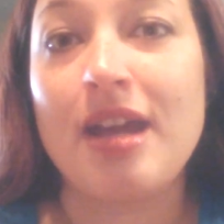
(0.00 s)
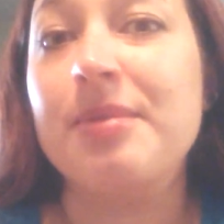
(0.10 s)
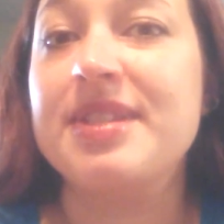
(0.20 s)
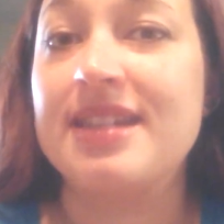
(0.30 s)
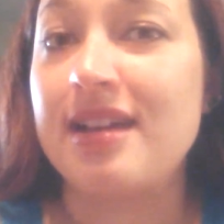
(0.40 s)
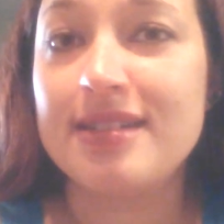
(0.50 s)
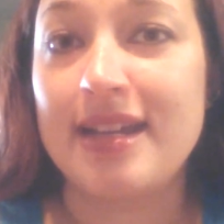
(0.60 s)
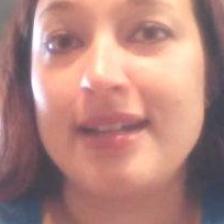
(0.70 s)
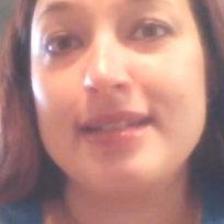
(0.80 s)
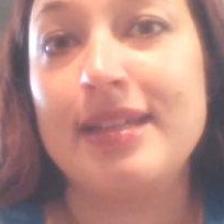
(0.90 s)
I was not
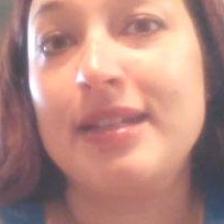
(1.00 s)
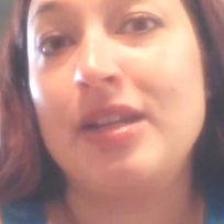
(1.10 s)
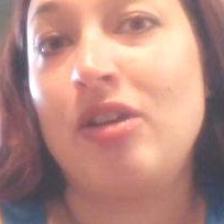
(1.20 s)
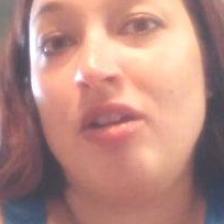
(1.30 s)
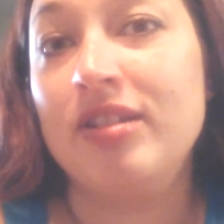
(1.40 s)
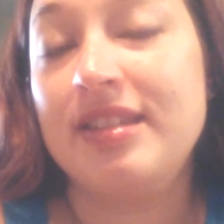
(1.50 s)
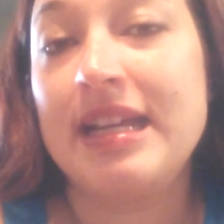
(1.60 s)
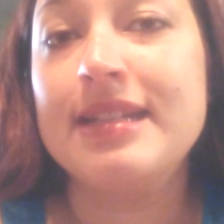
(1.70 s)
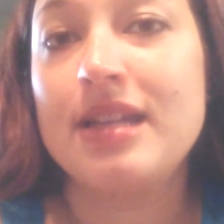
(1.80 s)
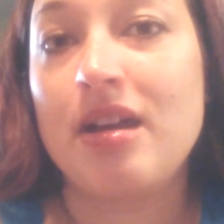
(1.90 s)
dilated at all at
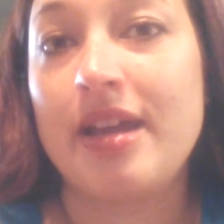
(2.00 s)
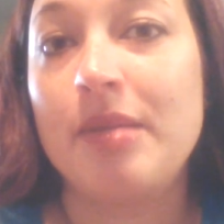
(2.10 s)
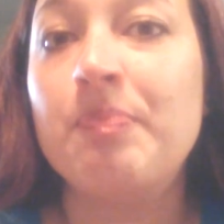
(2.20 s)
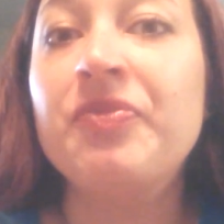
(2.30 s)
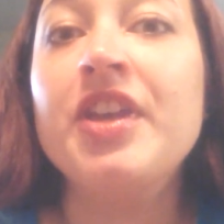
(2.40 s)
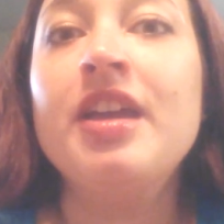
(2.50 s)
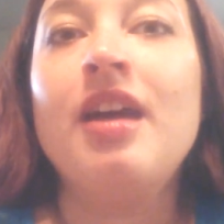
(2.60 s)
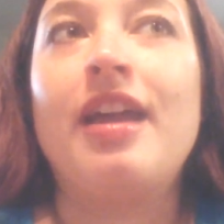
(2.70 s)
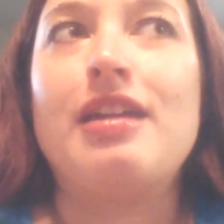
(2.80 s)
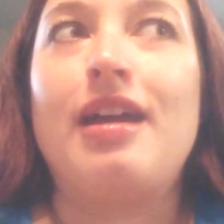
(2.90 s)
that time.
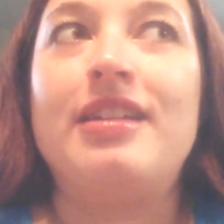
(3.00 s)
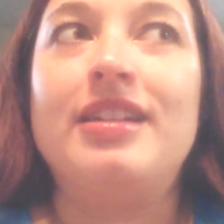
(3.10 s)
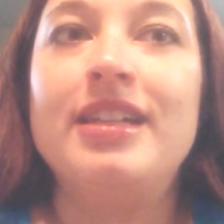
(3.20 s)
I had an